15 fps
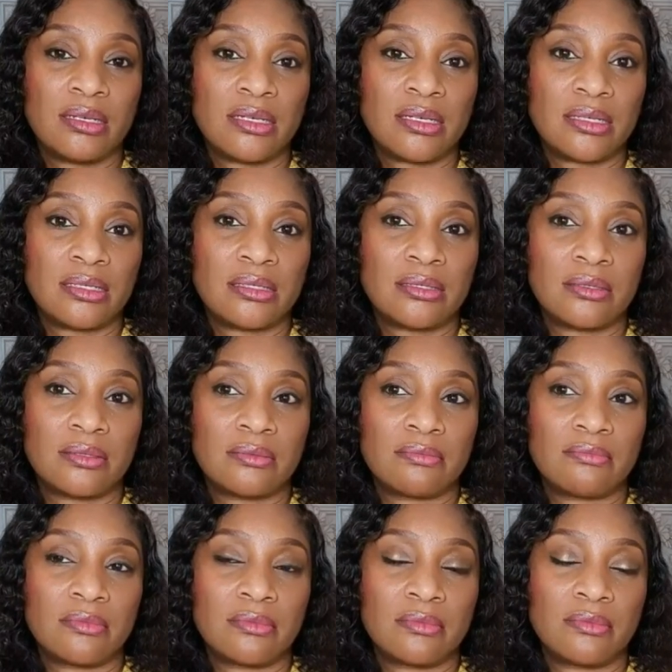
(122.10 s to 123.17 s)
he's
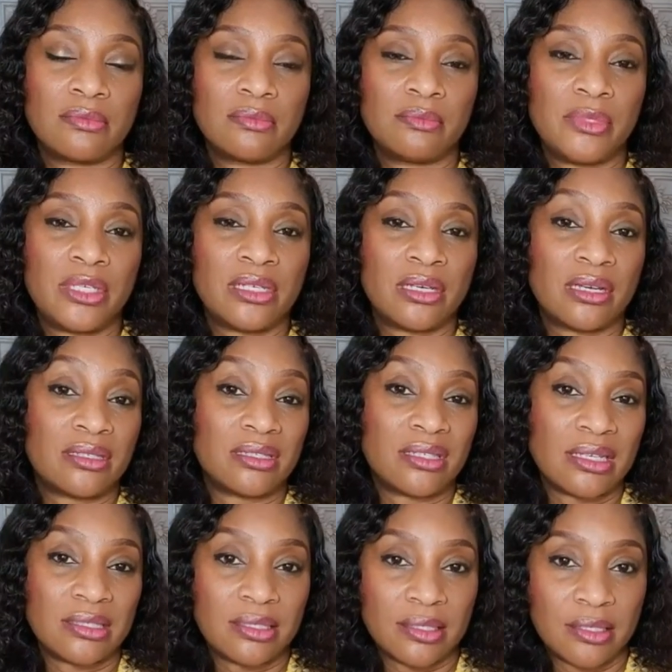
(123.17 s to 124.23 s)
being
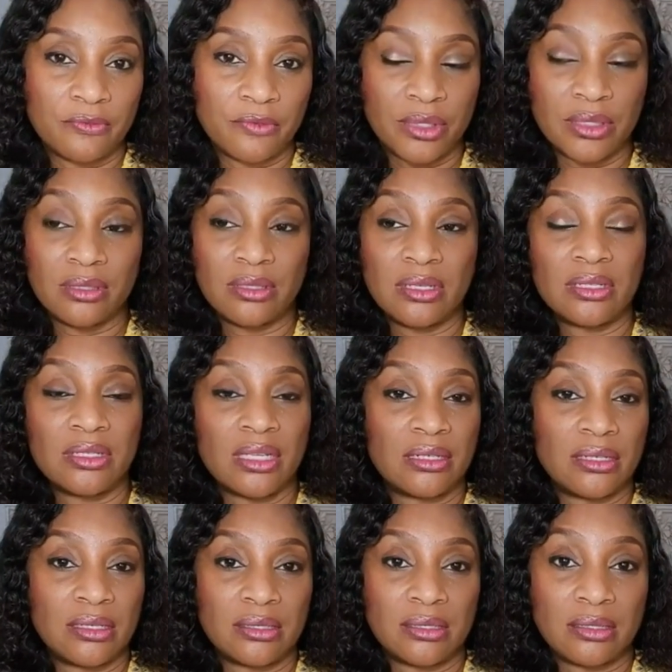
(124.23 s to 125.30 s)
excessive with the things
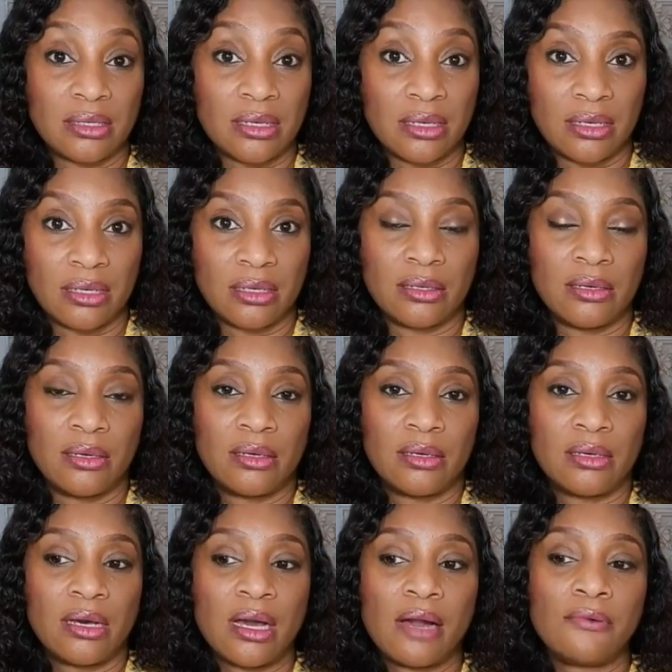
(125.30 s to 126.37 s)
that he's saying?
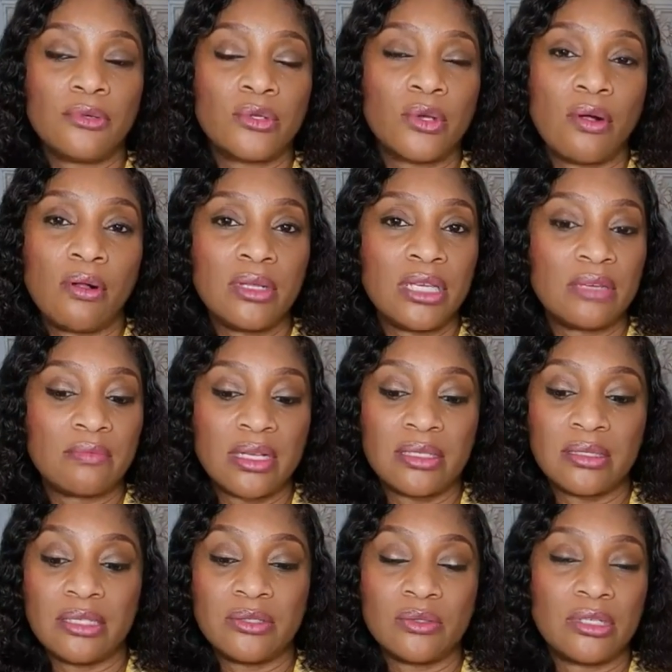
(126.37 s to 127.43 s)
I would call him and
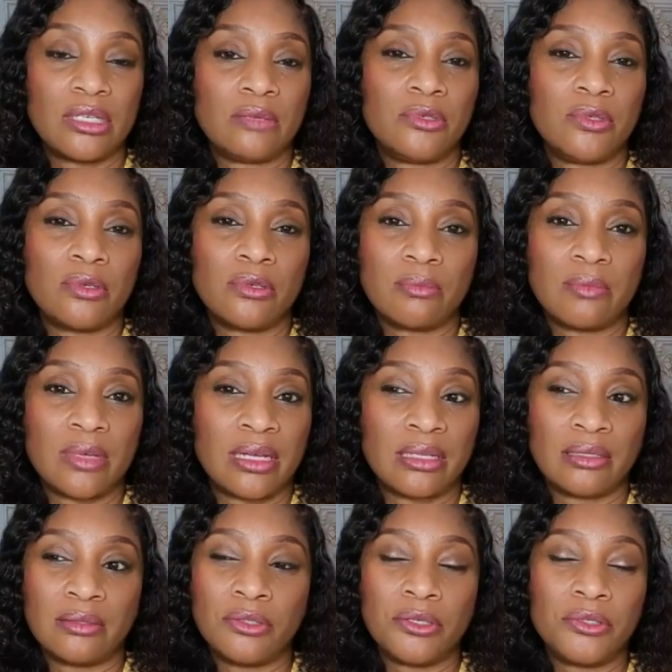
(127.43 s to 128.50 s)
say to him, young
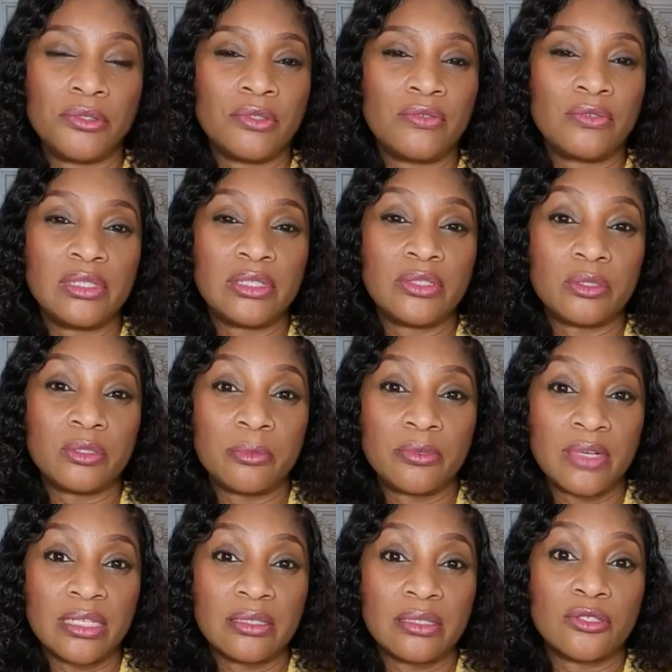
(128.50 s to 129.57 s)
man, your youthful
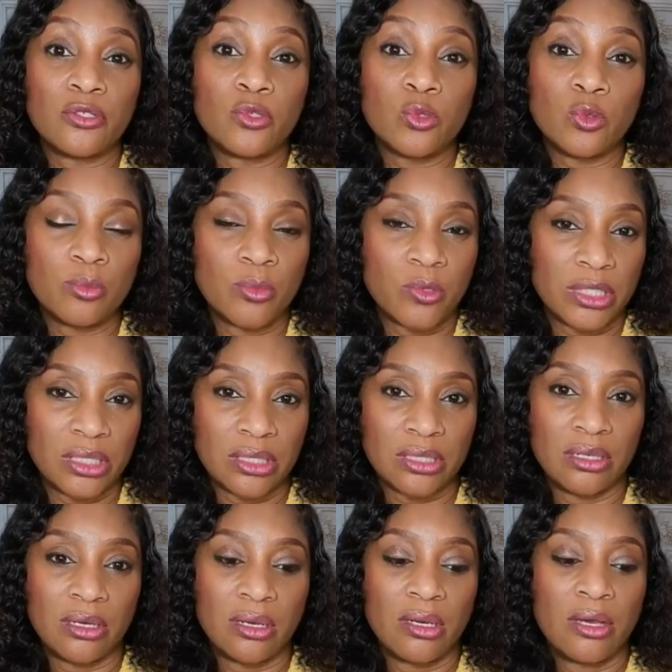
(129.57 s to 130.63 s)
exuberance is too
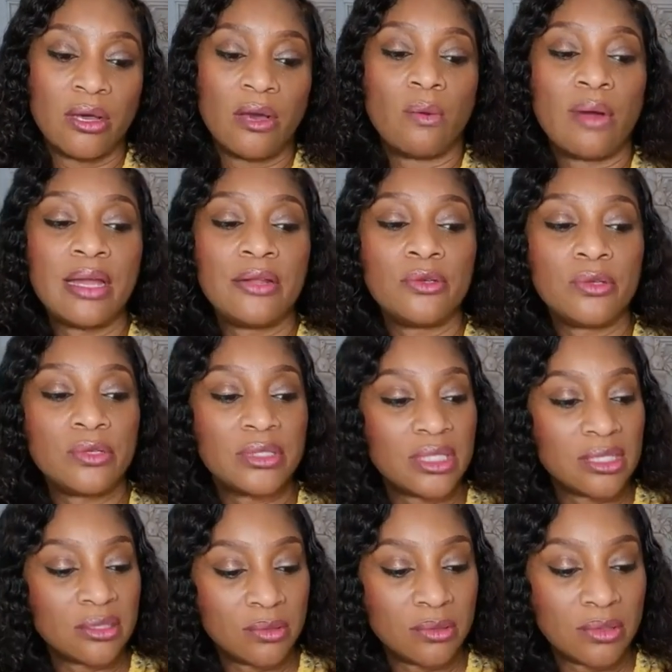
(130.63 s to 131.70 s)
much. Why don't you
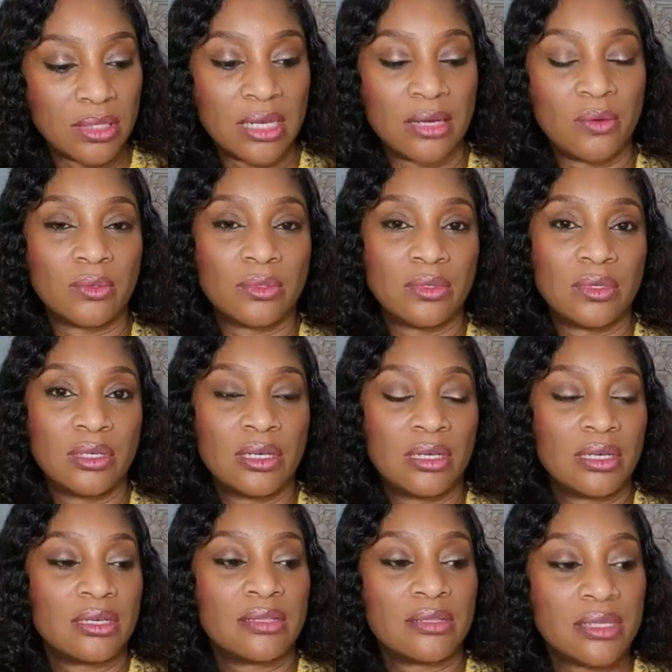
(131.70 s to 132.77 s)
settle down?
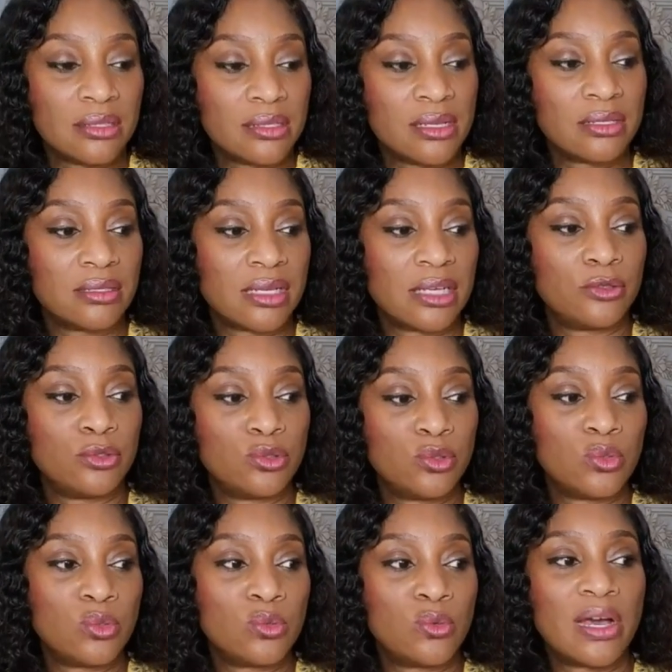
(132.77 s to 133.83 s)
These things that you
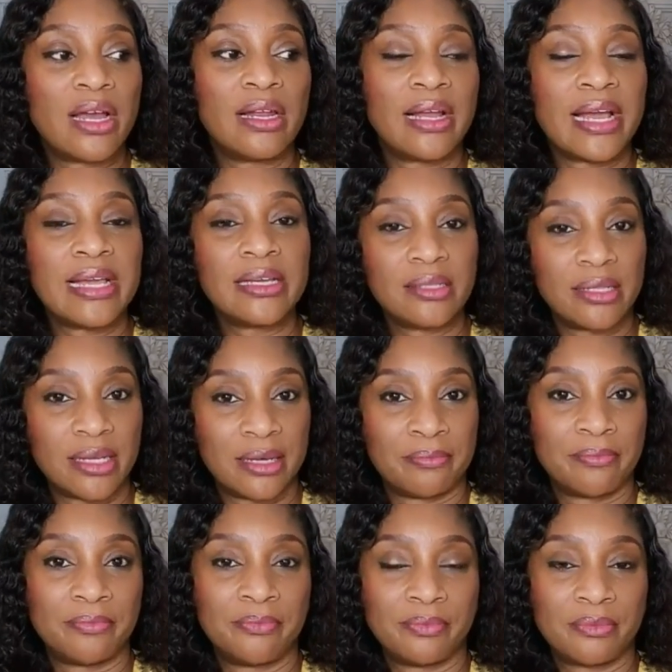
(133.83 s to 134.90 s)
do, I like
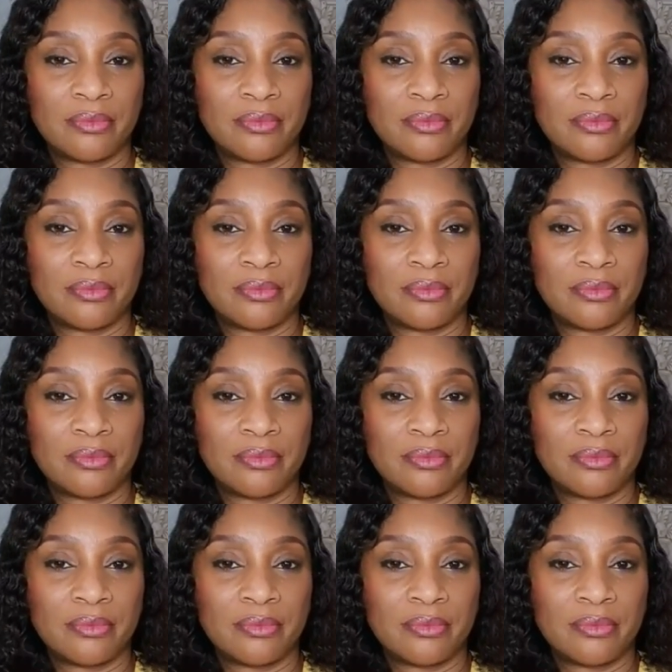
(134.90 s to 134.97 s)
them,